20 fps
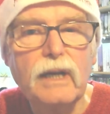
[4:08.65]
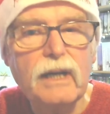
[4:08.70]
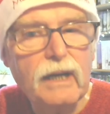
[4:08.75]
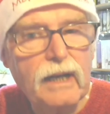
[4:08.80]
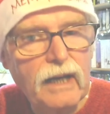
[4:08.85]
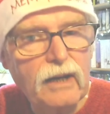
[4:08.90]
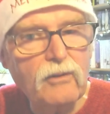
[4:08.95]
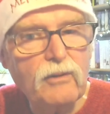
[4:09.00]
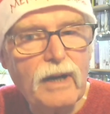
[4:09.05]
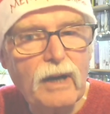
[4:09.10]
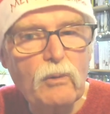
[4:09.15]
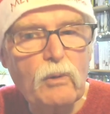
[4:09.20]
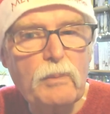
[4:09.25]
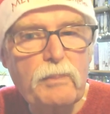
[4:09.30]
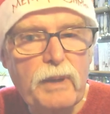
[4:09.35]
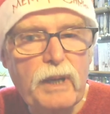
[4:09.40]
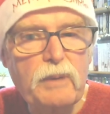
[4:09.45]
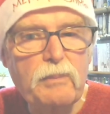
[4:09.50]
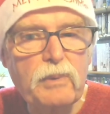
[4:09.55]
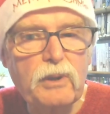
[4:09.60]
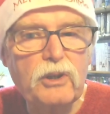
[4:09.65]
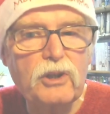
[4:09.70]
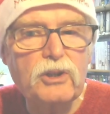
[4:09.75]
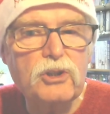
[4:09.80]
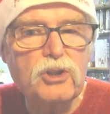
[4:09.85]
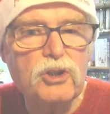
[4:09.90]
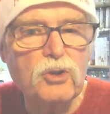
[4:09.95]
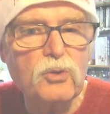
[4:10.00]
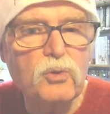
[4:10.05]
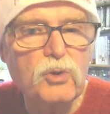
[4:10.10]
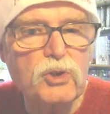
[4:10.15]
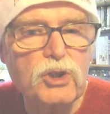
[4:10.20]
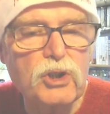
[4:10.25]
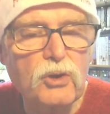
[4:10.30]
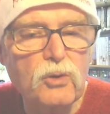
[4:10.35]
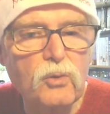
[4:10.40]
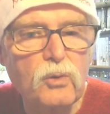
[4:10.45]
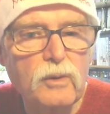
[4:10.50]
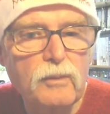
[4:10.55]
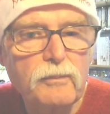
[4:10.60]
Hang around with people that choose you.